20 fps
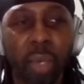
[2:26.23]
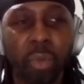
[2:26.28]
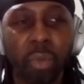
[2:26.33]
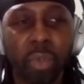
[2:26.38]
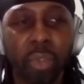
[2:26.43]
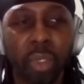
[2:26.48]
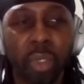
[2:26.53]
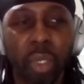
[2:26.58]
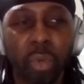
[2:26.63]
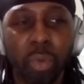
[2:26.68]
i
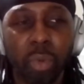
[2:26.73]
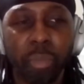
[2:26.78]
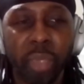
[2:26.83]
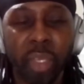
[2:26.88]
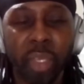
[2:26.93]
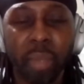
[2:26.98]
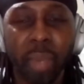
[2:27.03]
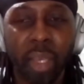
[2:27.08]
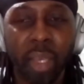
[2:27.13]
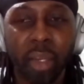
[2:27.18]
will i will
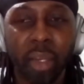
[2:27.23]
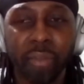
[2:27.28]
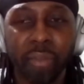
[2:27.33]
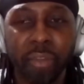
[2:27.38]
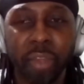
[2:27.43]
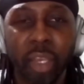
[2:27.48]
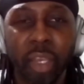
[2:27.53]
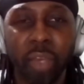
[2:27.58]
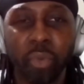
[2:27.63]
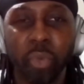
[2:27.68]
piggyback off
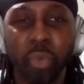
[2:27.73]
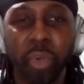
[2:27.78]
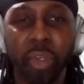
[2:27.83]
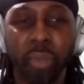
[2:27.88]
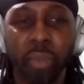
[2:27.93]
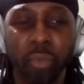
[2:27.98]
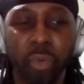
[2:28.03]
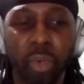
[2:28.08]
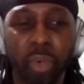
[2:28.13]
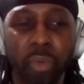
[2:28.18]
of that when it,
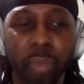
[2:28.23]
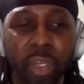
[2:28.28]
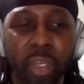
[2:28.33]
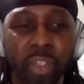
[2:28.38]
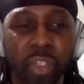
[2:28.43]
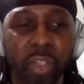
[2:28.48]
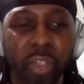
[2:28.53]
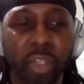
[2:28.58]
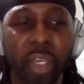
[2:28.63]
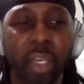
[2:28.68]
when you
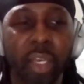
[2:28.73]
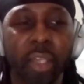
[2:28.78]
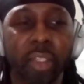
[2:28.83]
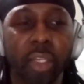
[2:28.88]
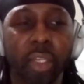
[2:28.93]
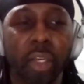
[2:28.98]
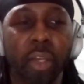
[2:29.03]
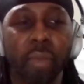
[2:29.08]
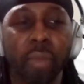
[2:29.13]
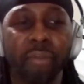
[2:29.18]
mentioned that
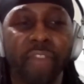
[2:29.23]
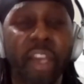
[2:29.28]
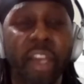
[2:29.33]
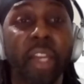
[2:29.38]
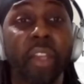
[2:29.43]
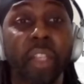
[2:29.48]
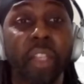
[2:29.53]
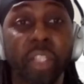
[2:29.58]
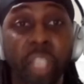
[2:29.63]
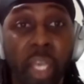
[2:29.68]
um,
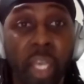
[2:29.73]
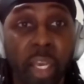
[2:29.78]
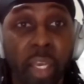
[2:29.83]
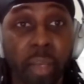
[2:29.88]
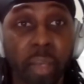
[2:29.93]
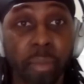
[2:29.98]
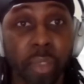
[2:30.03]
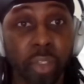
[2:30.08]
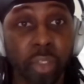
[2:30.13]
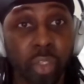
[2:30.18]
finding the
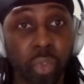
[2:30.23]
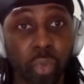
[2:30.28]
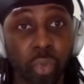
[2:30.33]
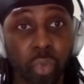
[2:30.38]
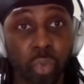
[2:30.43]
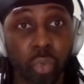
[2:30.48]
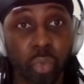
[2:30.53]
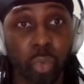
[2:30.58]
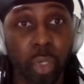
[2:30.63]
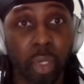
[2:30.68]
time
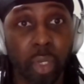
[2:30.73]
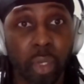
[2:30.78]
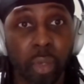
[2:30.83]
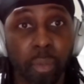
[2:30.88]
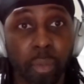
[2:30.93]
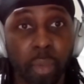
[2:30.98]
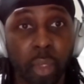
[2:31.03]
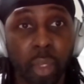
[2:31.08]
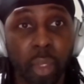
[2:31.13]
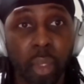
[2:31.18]
to
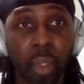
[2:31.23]
um,